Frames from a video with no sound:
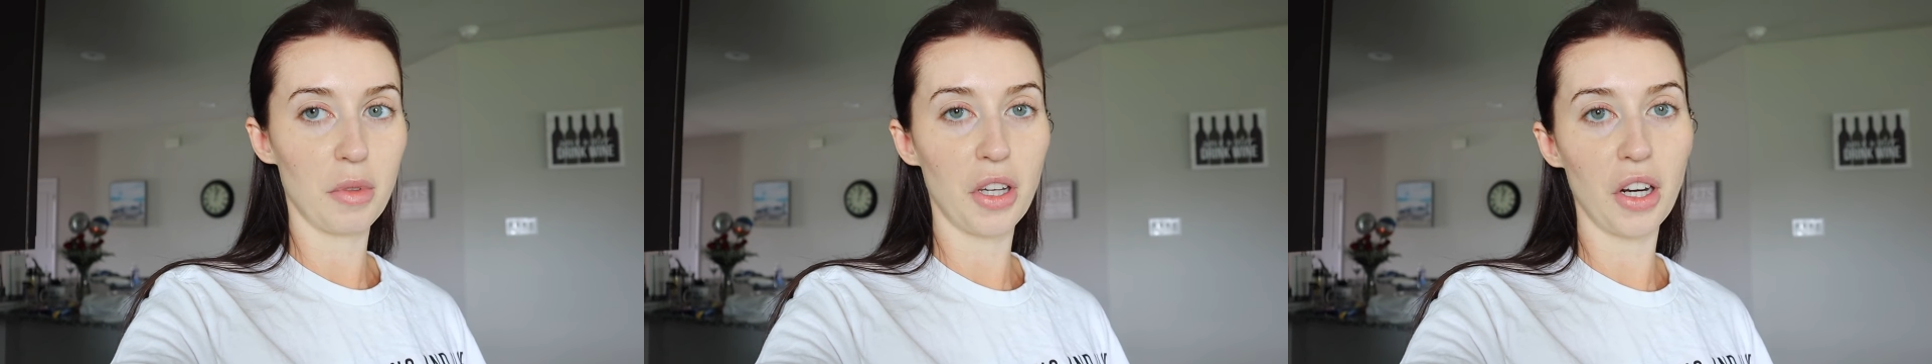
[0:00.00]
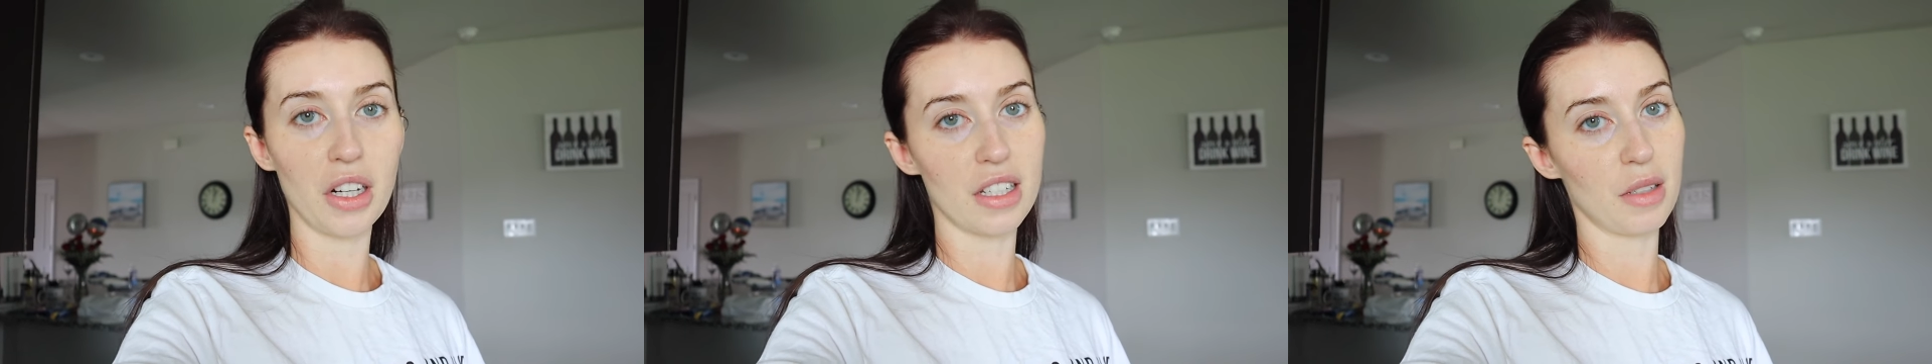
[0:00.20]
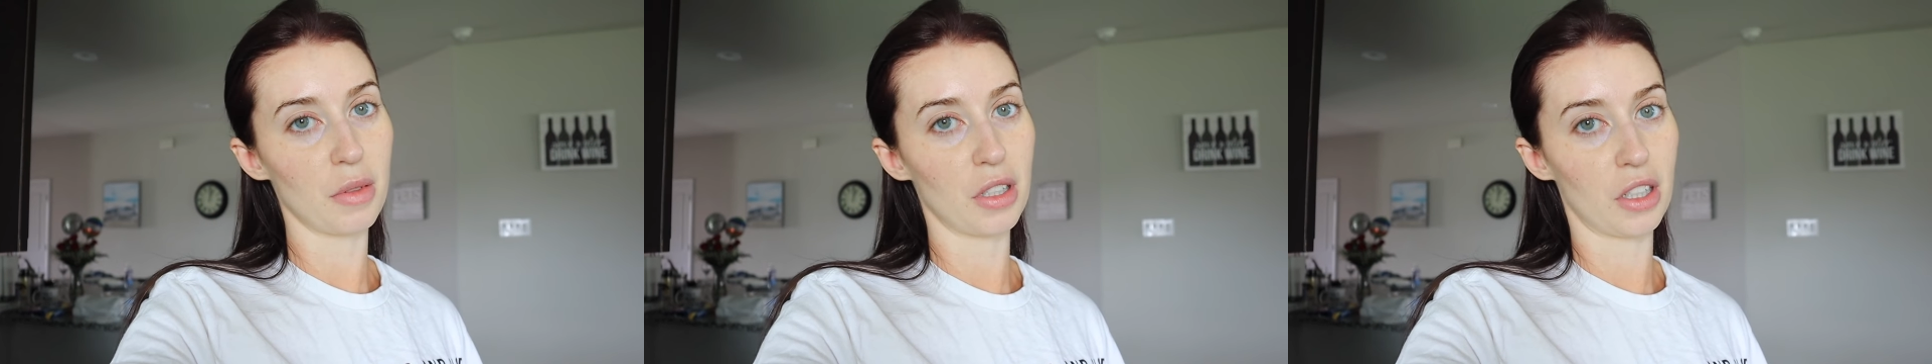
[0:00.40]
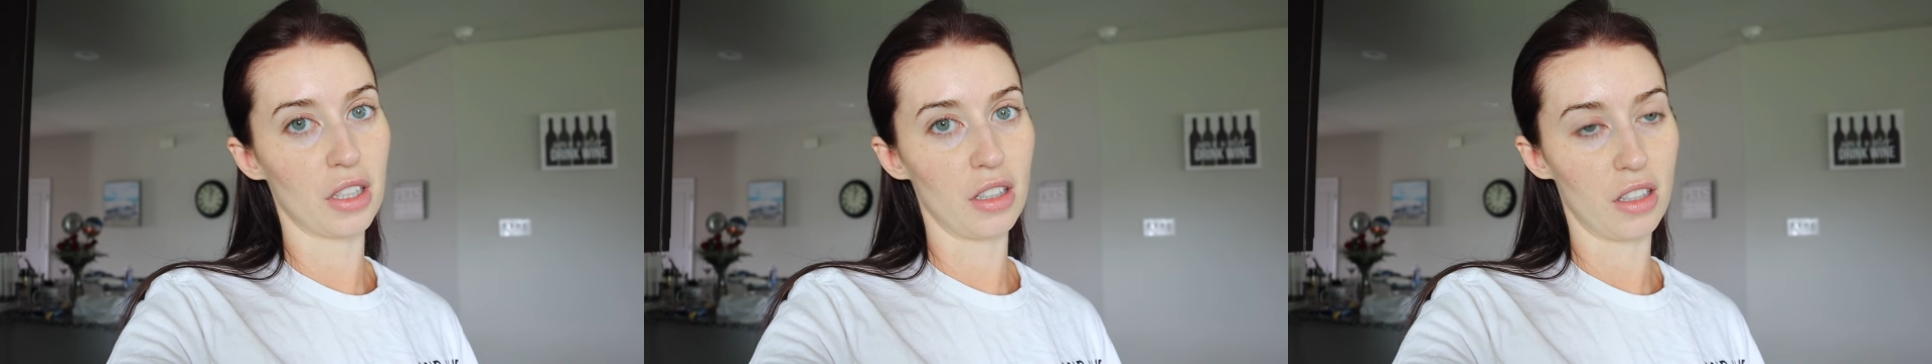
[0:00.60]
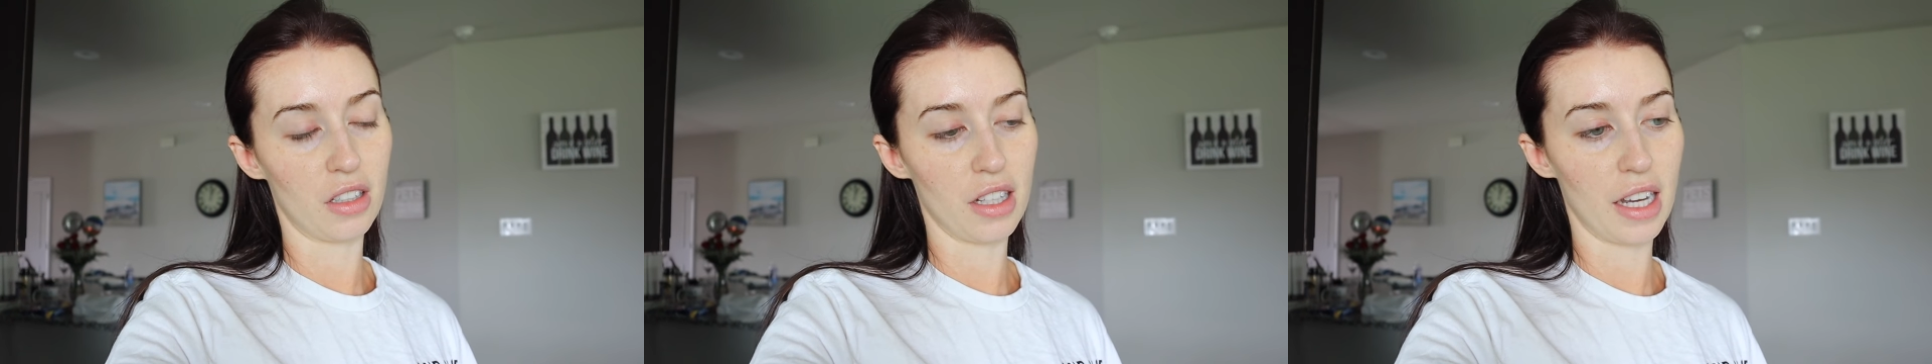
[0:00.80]
I'm curious to see what they're
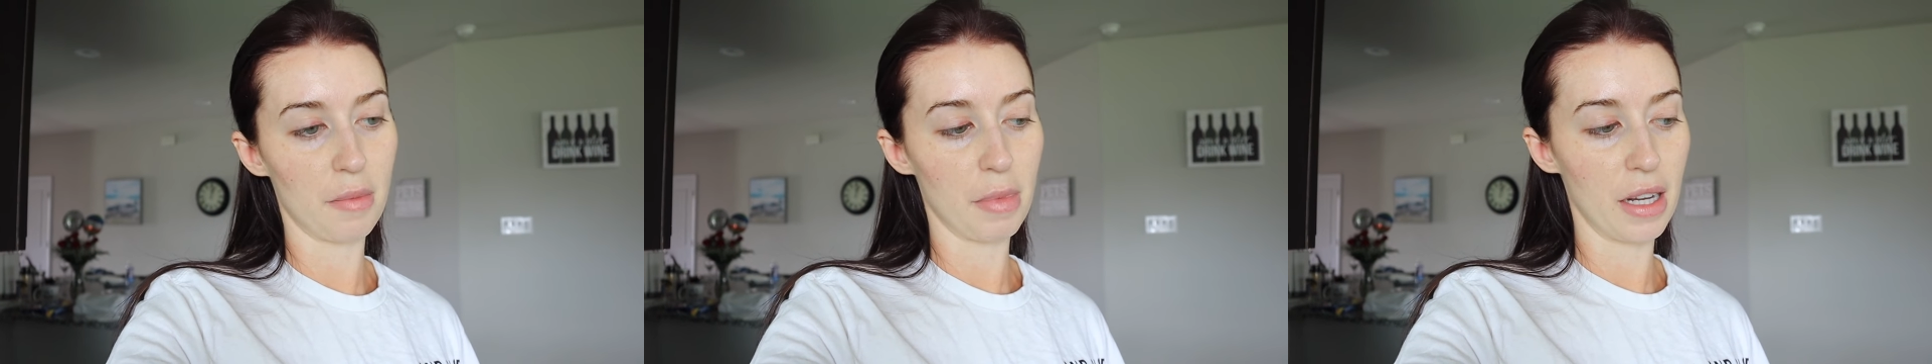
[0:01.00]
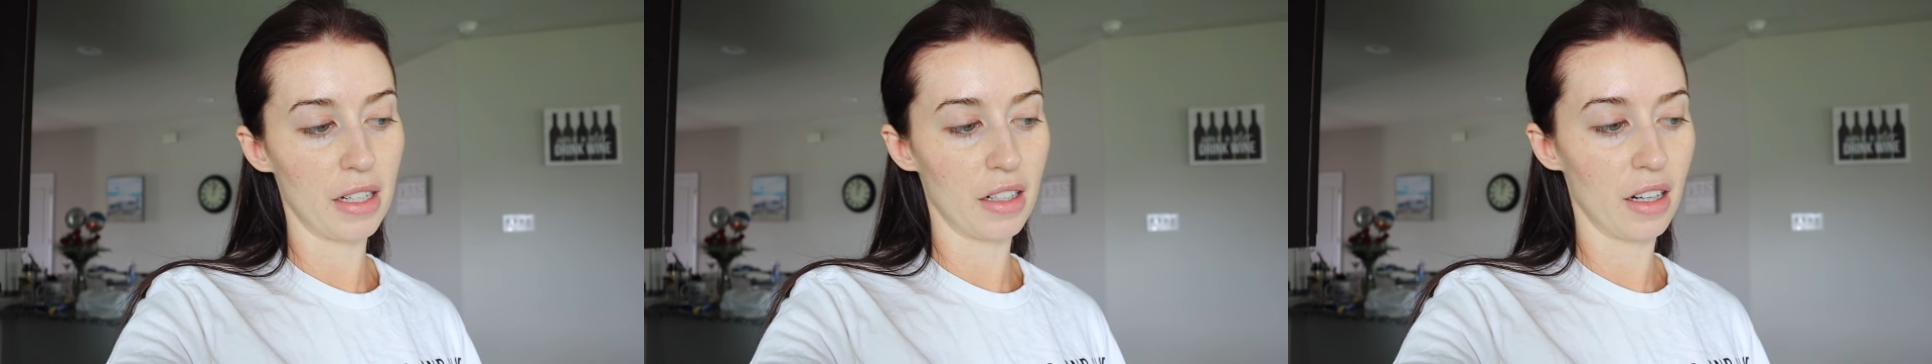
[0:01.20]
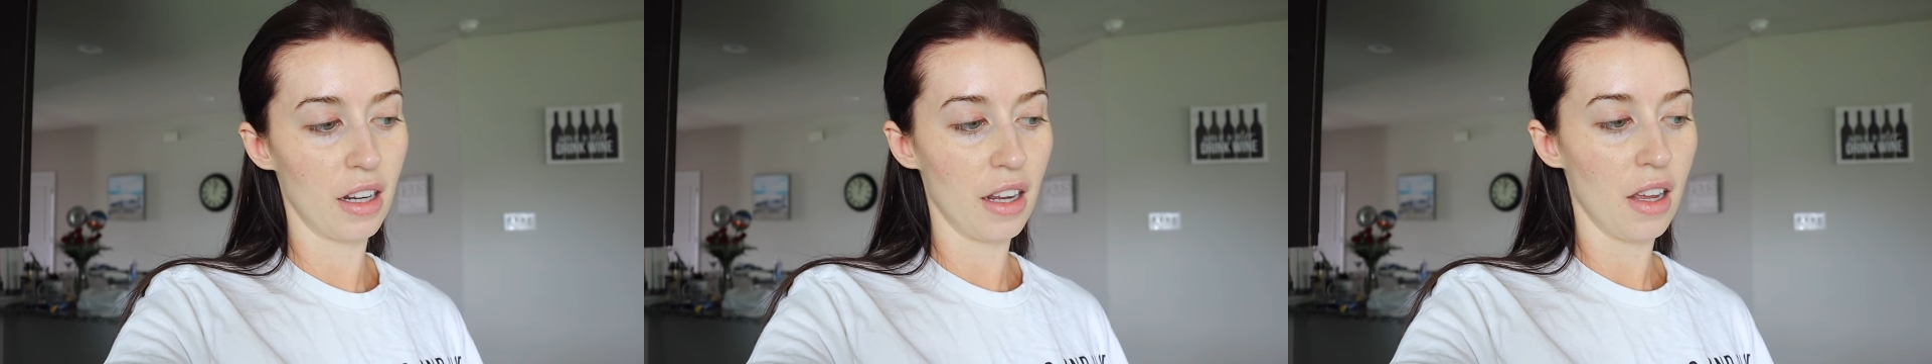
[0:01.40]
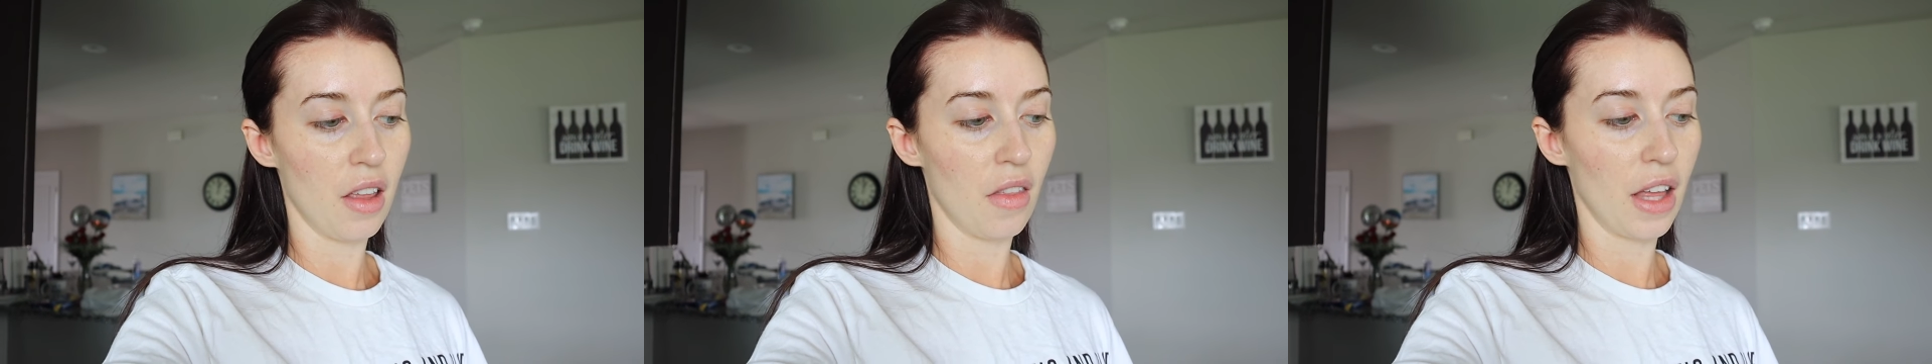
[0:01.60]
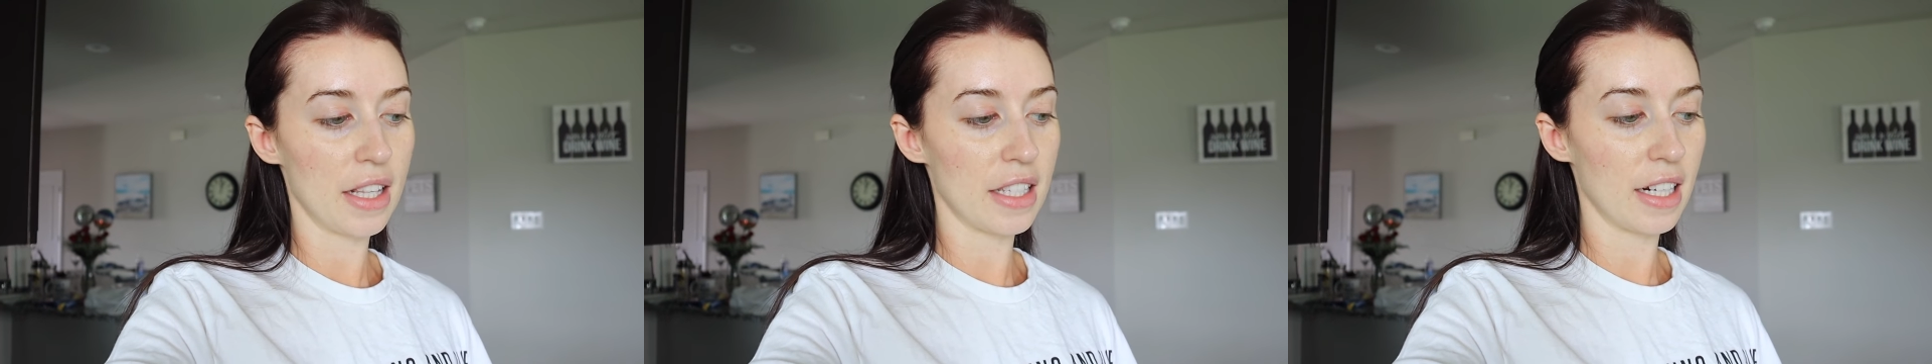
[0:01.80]
gonna look like, but
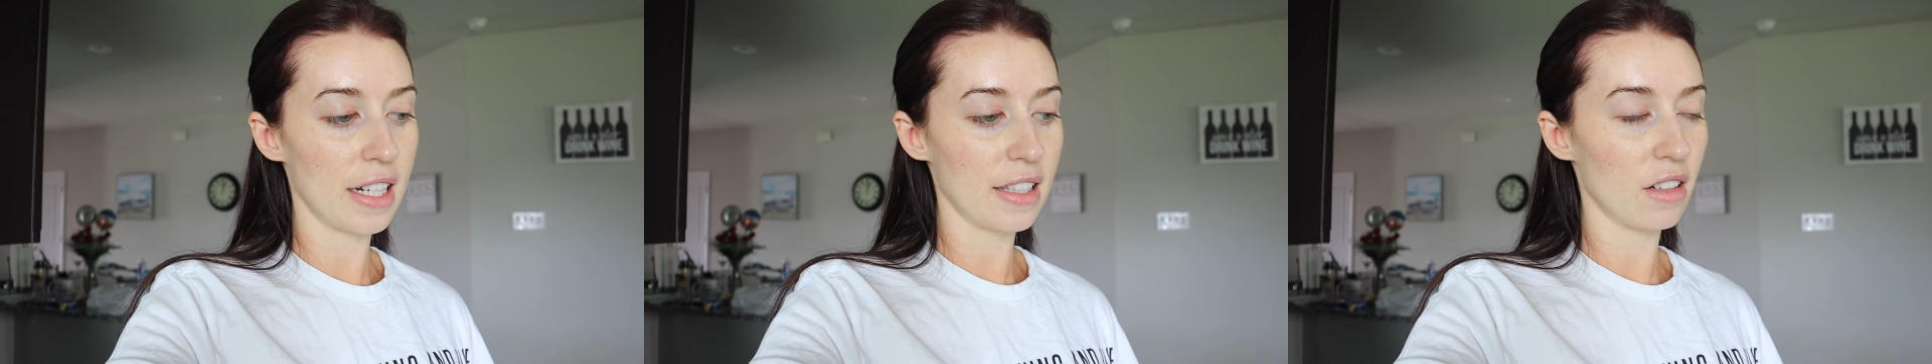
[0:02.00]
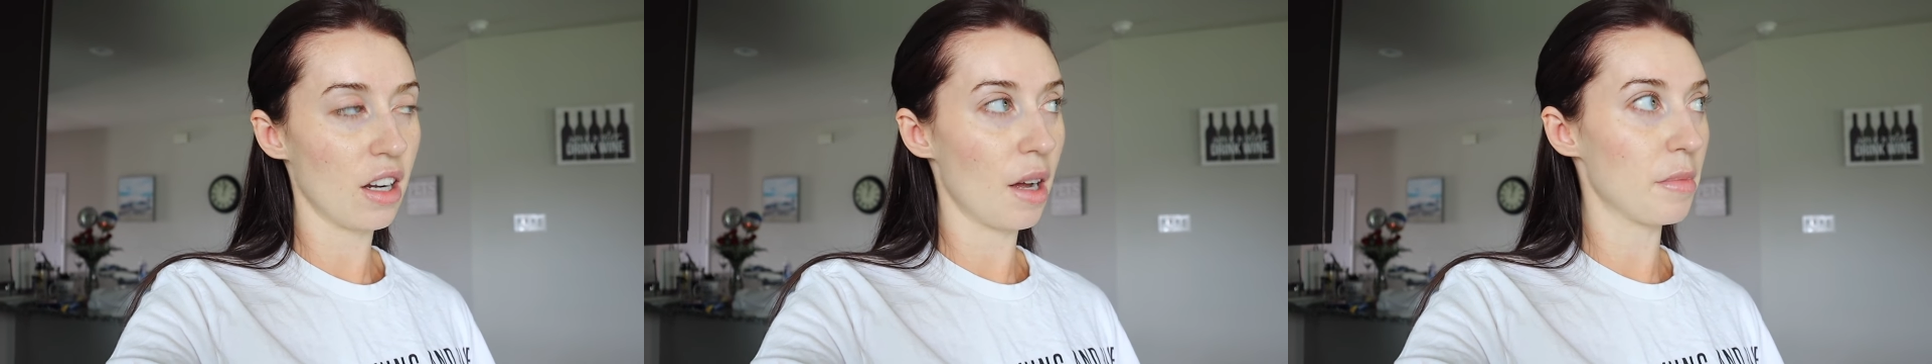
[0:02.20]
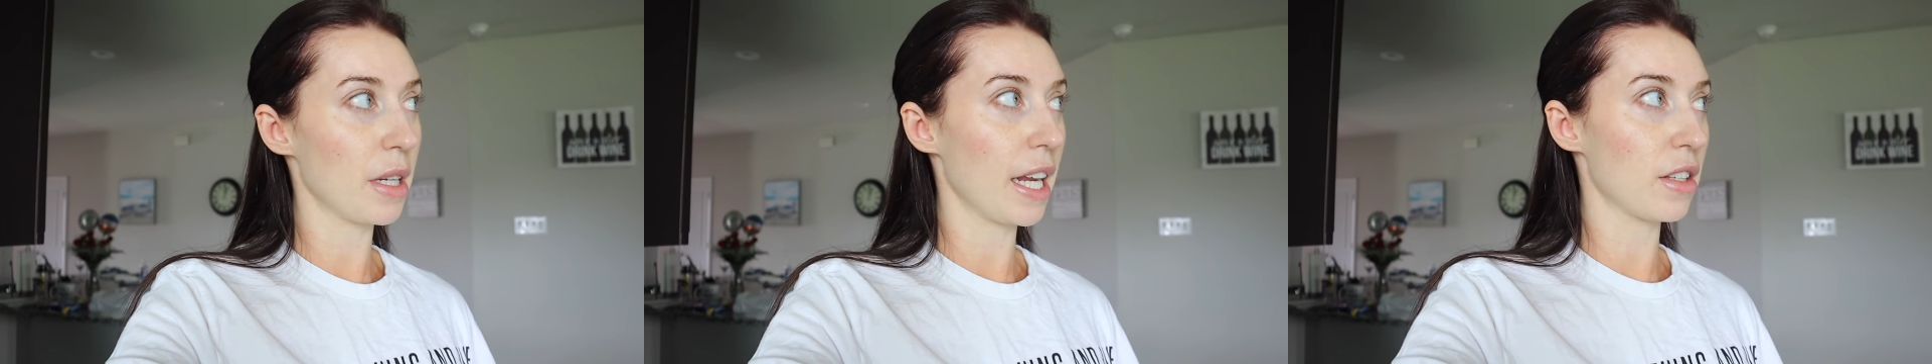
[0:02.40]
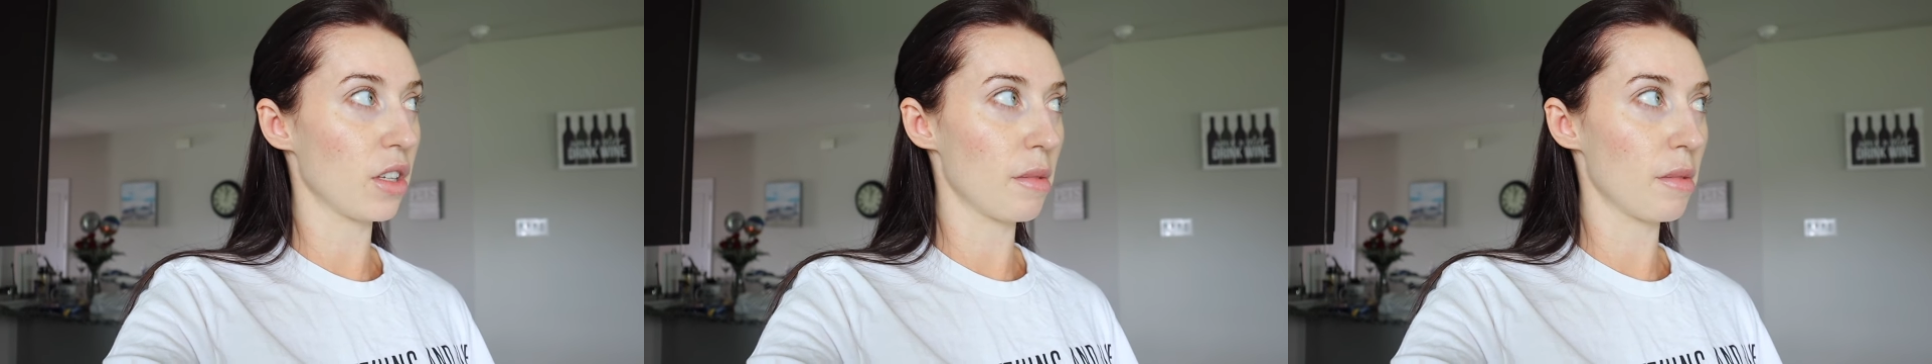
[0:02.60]
that's a nice little update.